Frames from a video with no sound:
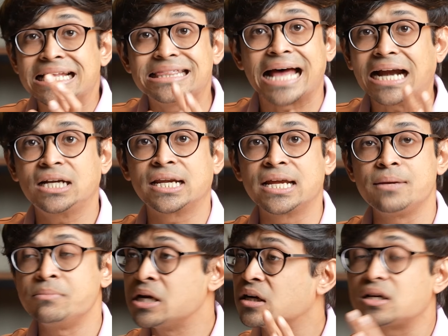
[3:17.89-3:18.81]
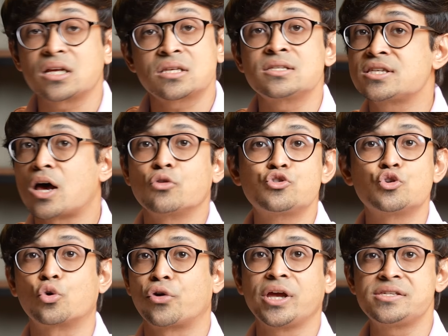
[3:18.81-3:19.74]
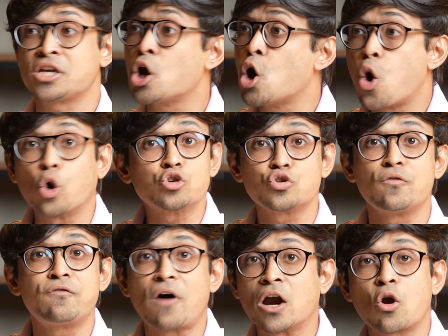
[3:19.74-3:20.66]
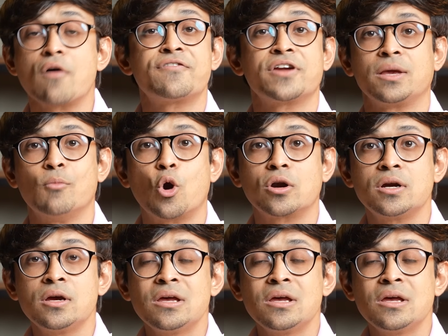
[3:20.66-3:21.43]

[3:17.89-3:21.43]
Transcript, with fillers: that dream doesn't sound so crazy or so far off anymore.